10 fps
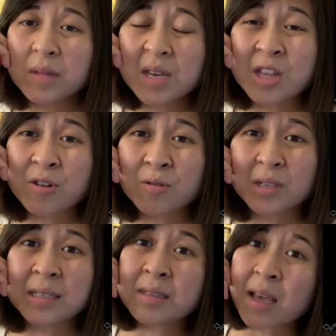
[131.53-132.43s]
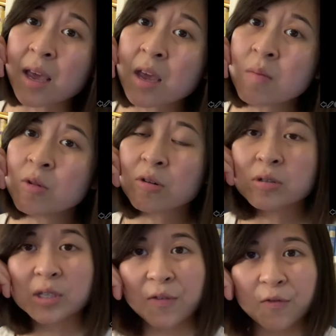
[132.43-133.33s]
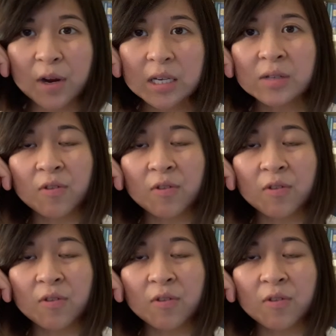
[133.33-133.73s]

either the same or different